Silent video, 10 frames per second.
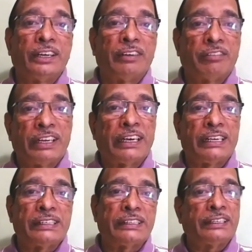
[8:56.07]

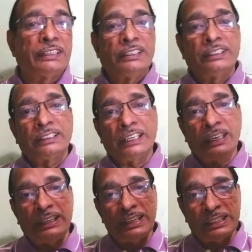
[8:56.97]
Whereas
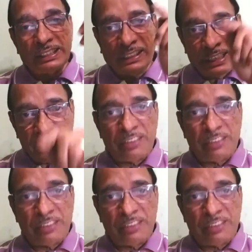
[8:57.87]
the decisions